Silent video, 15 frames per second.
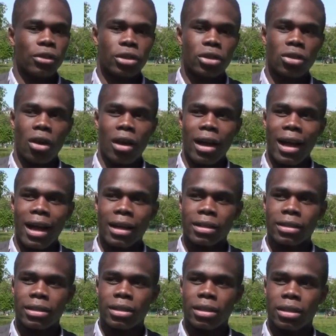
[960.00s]
it's not
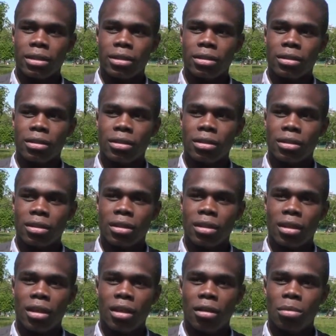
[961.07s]
acting,
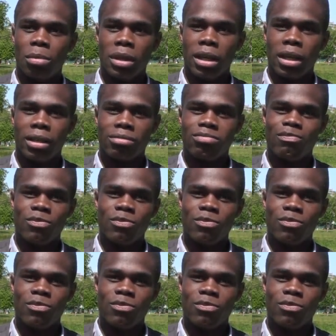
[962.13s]
it'll be